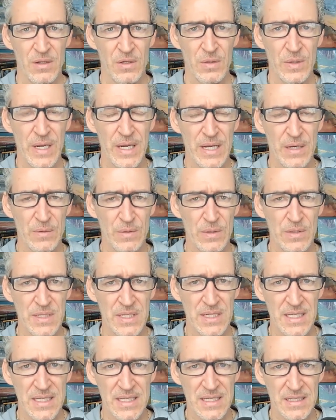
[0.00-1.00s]
creating
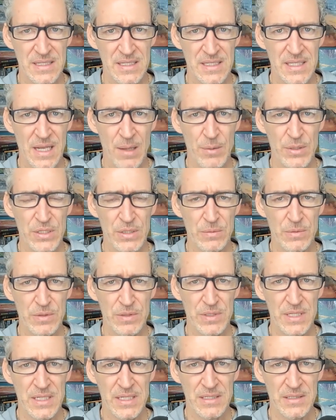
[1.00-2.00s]
routines, establishing
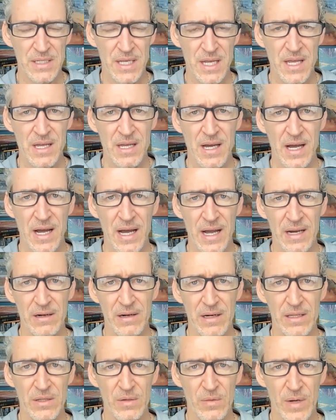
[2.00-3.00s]
routines,
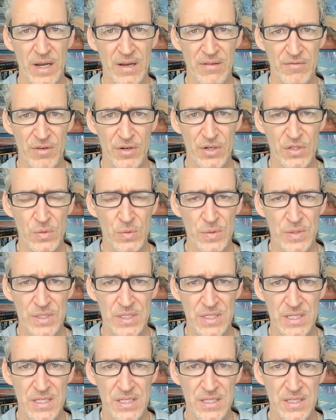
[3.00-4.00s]
hiring the right virtual
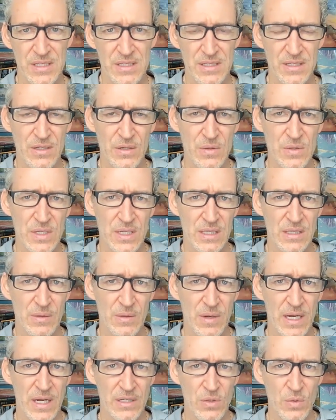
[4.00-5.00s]
assistant, using
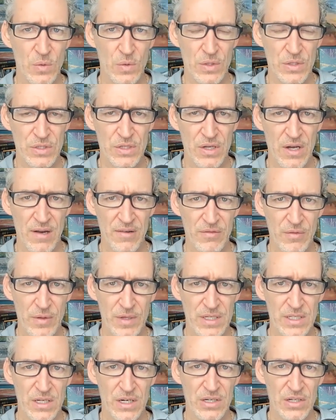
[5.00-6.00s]
the right tool and
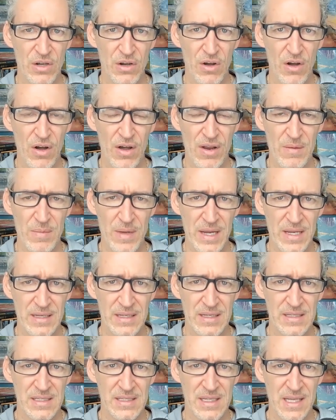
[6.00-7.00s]
software to start to
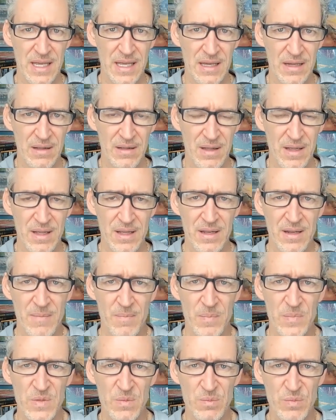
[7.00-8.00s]
automate and scale.
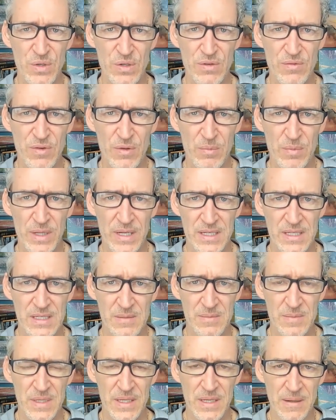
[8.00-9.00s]
It's a beautiful place
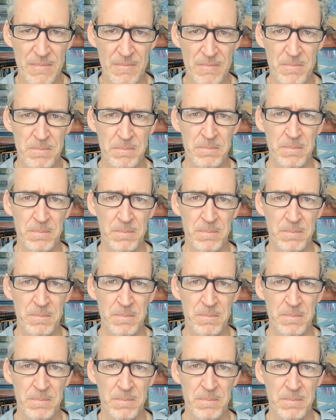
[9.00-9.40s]
to be.